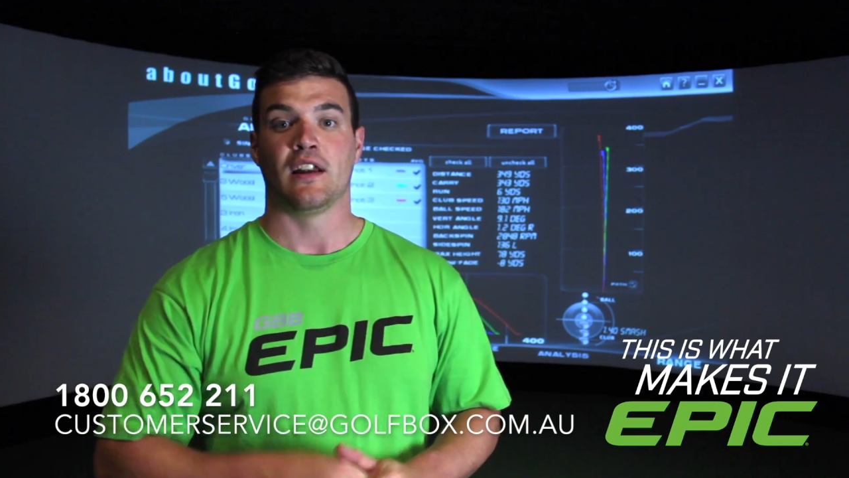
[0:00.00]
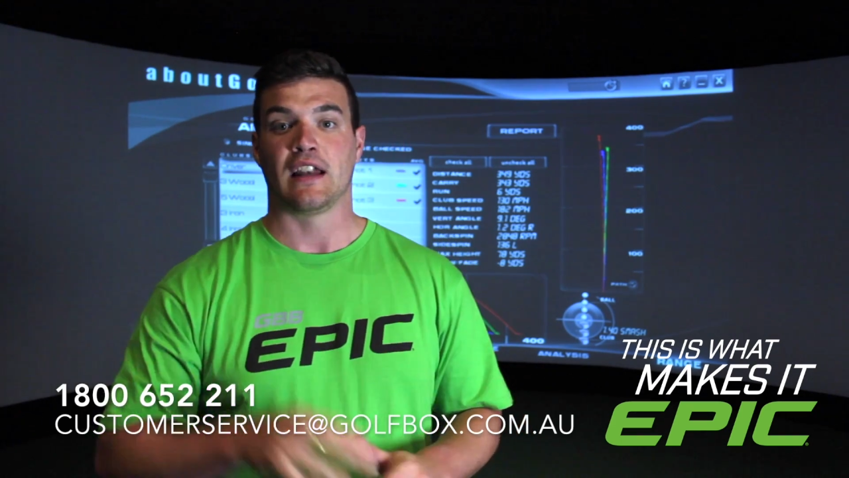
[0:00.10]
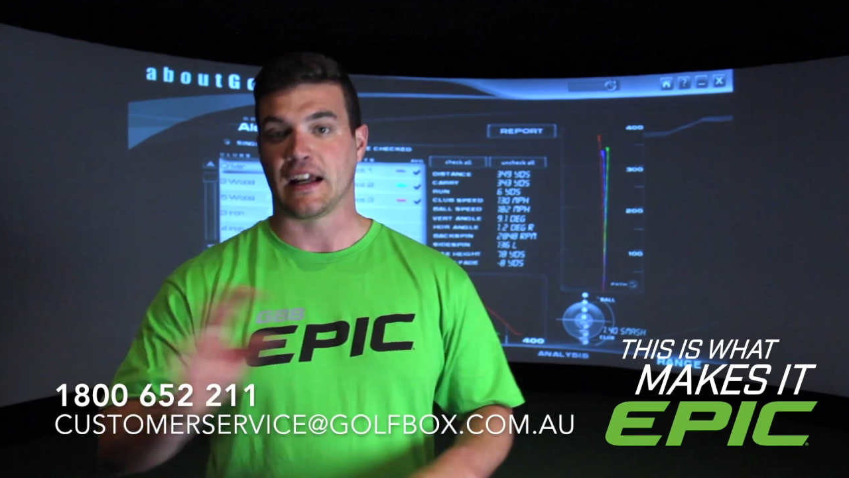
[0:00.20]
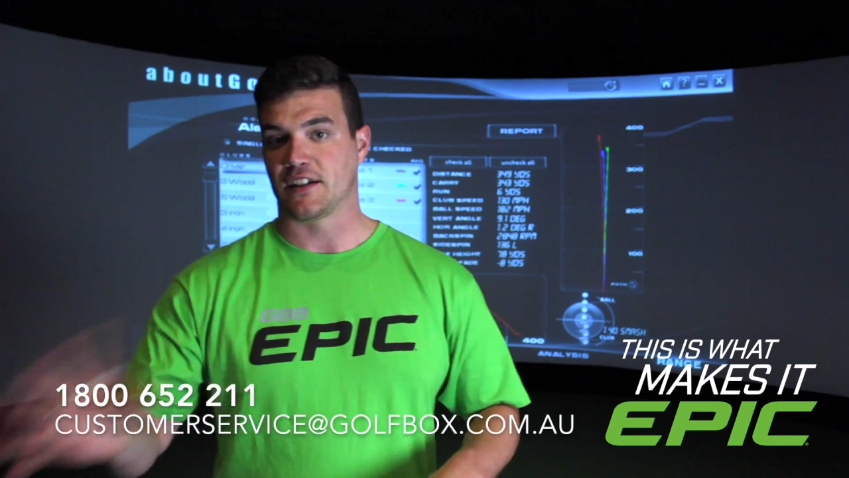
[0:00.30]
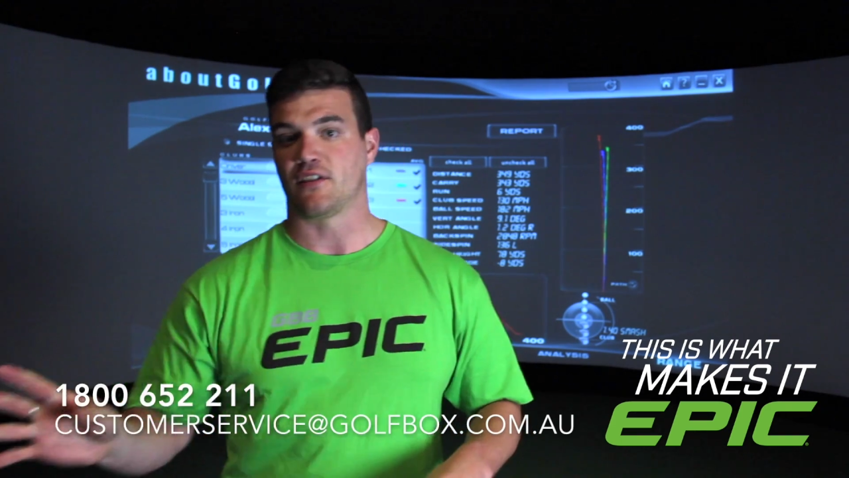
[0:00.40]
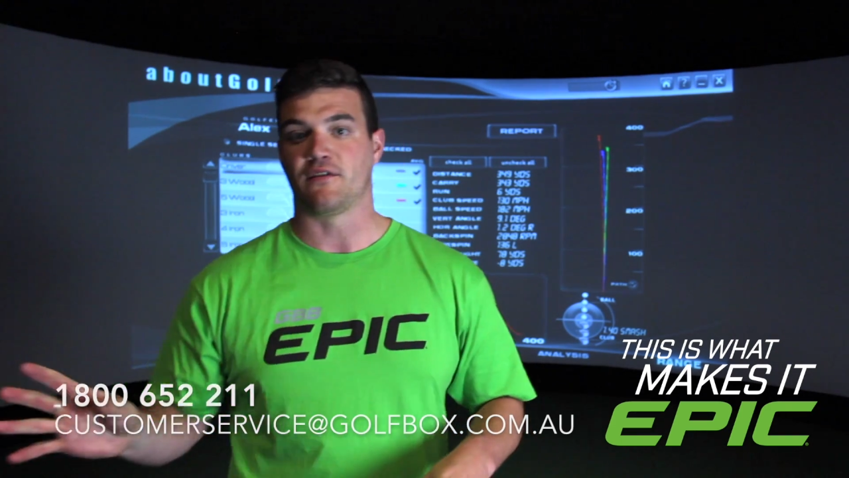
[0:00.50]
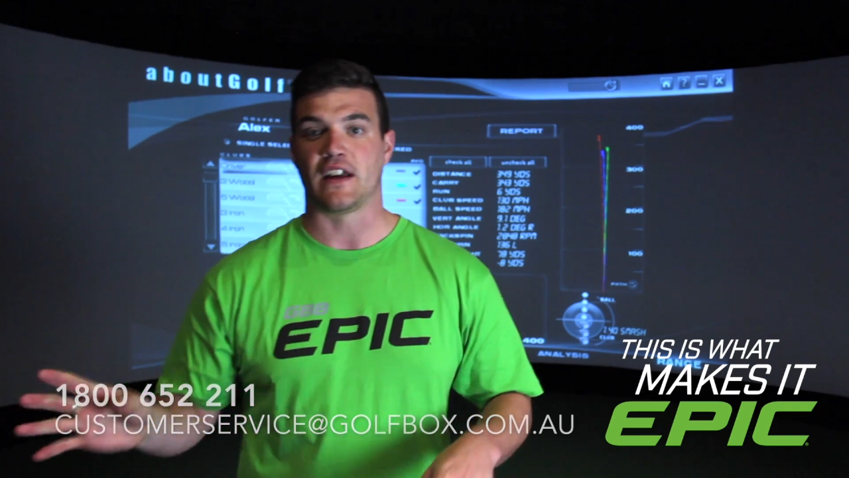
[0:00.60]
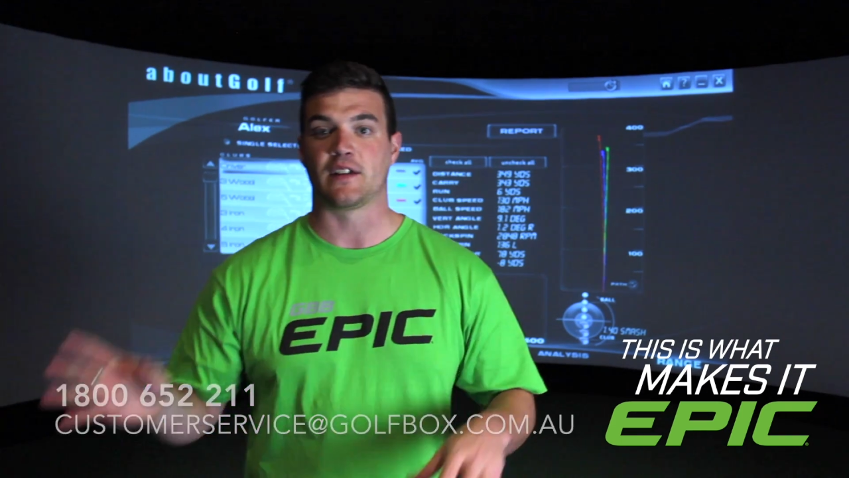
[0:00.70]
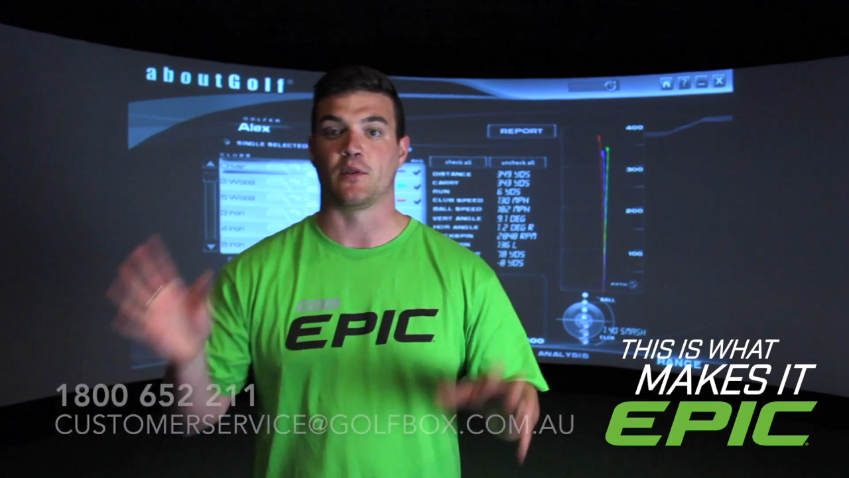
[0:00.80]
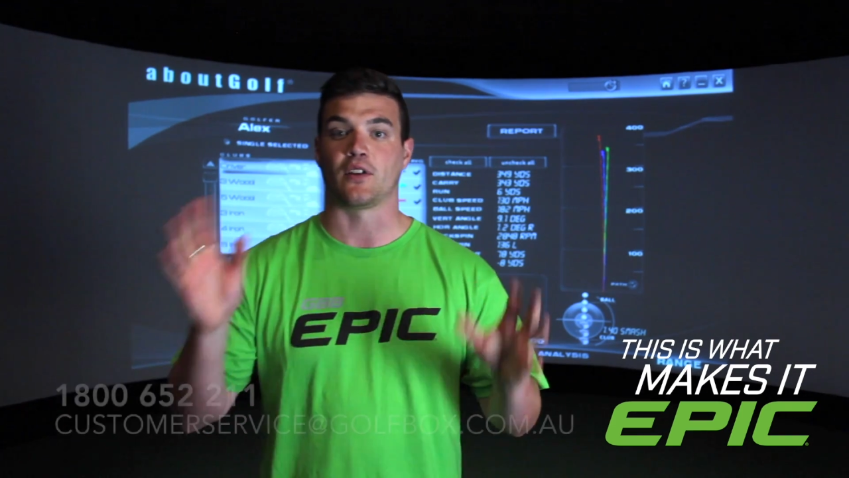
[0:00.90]
Like us on
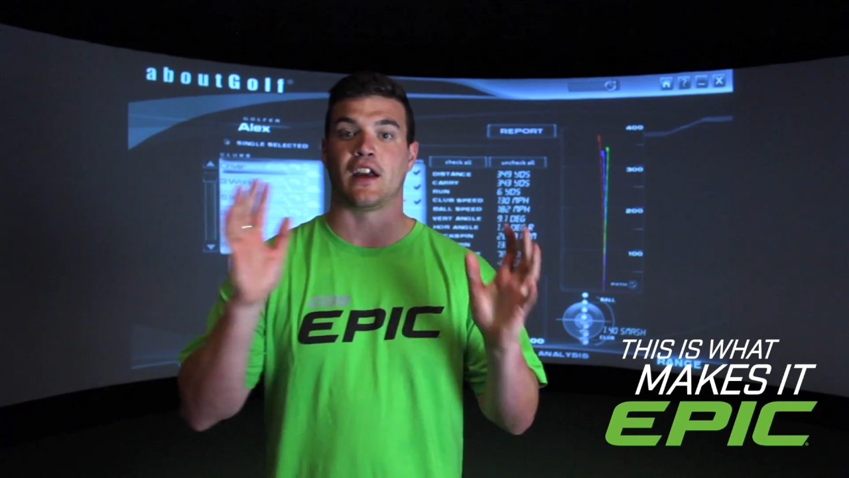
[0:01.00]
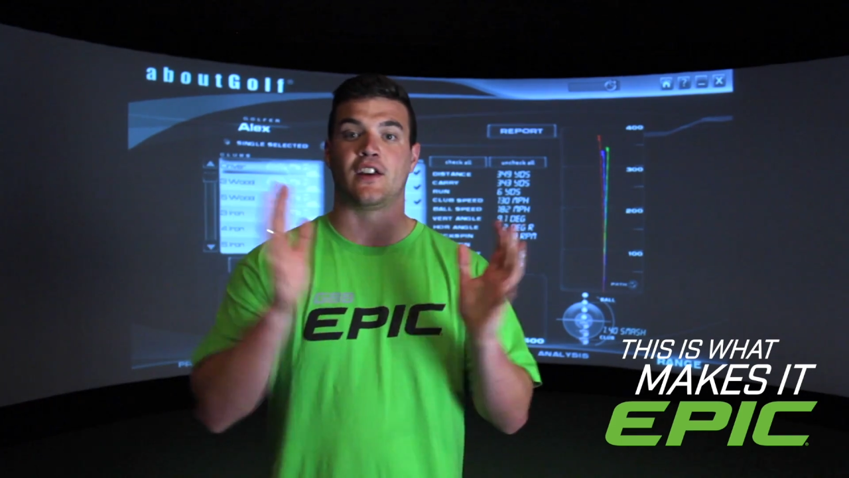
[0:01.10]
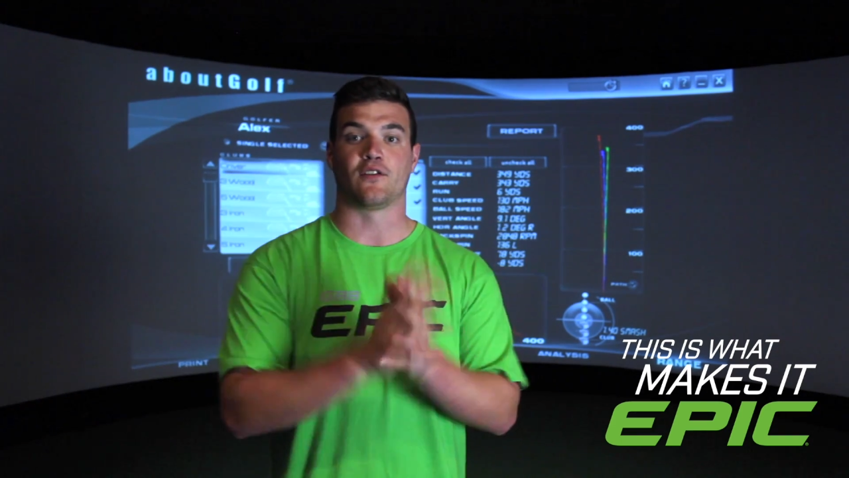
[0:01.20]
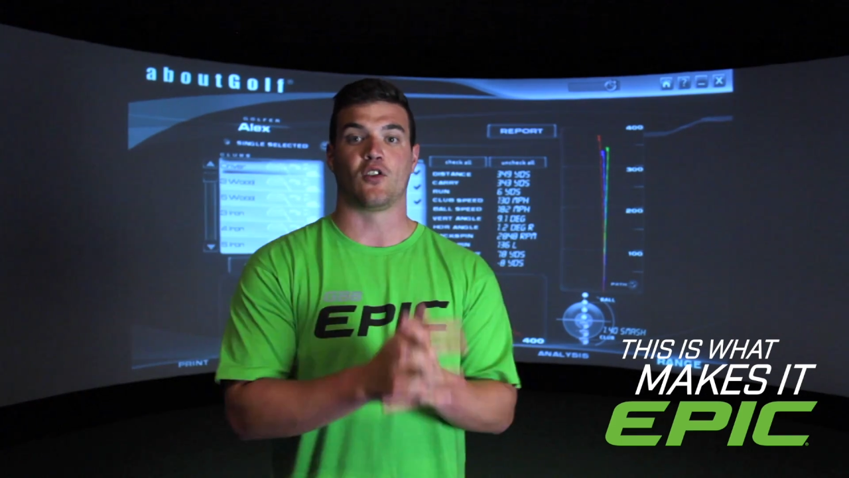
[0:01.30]
Facebook, and of